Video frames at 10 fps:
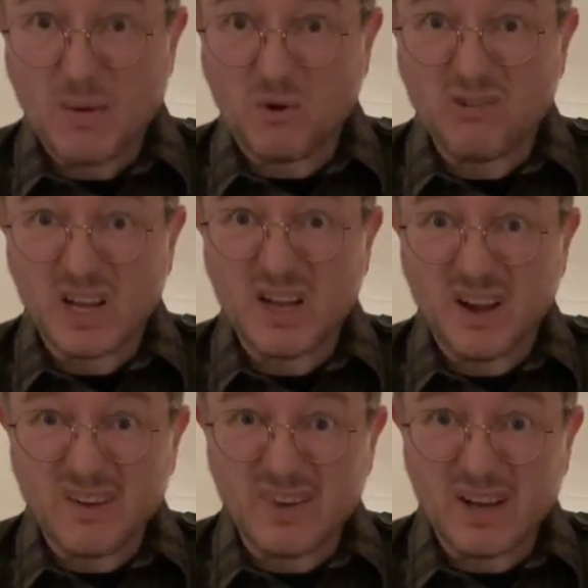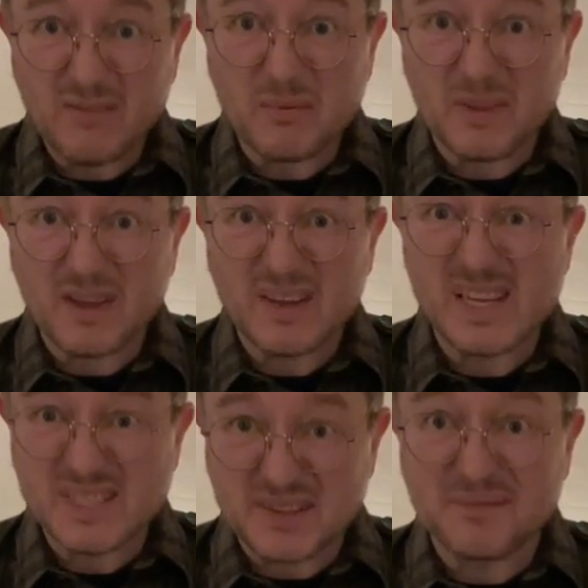already kind of in love with it.
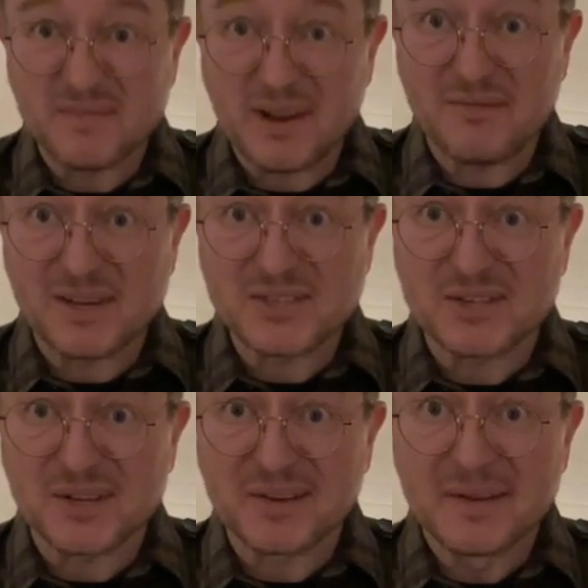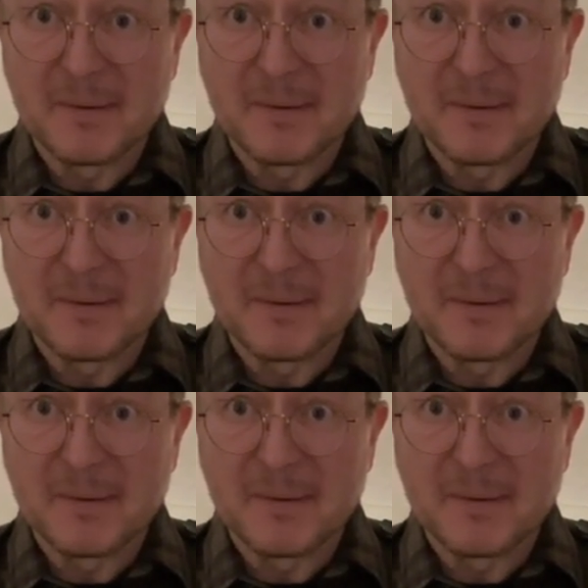It's a lovely shirt.